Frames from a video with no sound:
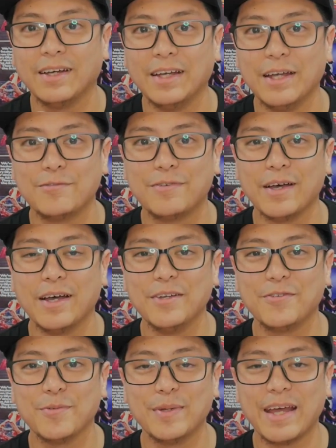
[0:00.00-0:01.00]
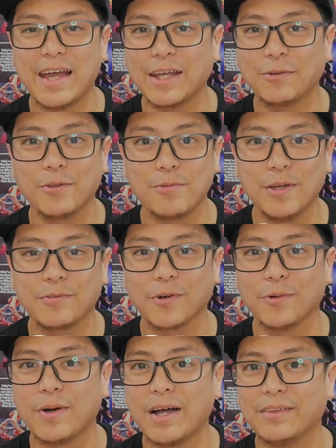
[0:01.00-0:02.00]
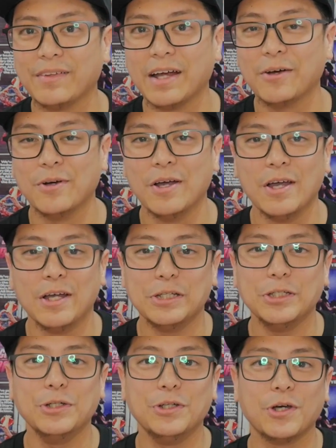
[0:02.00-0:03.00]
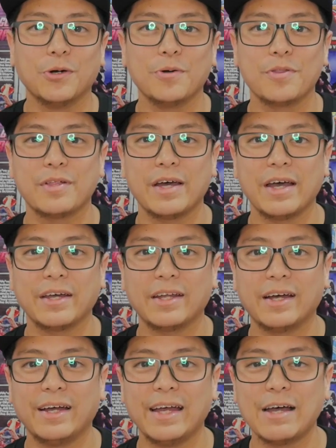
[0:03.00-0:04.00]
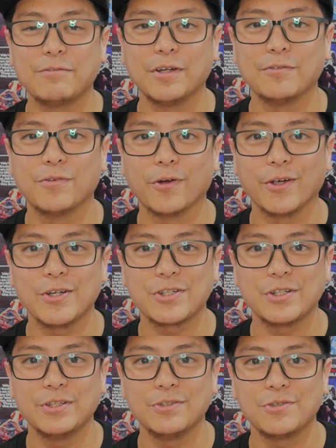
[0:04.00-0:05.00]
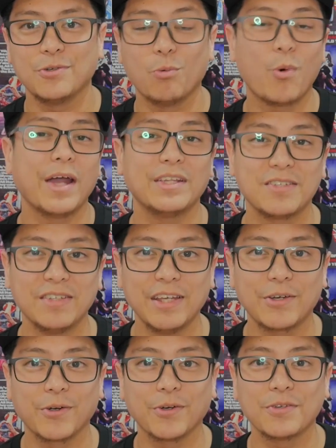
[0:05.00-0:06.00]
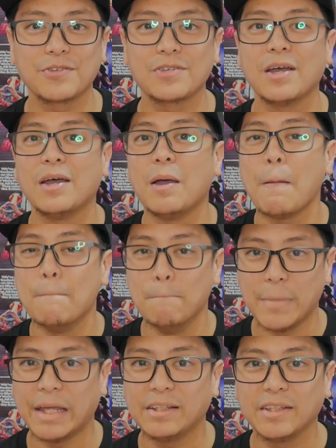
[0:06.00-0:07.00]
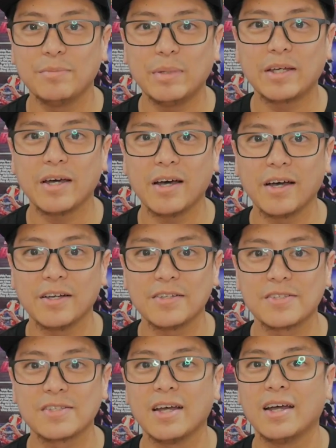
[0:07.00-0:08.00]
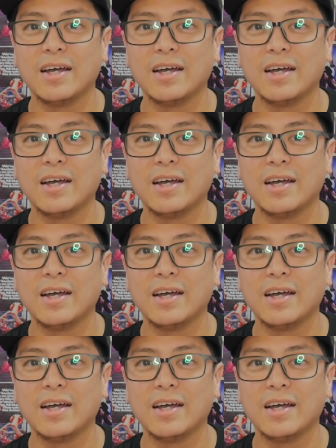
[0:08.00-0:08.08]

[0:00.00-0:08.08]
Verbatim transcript: If you've been hanging with me for a while now, you know that I have an aversion to white sneakers, mainly because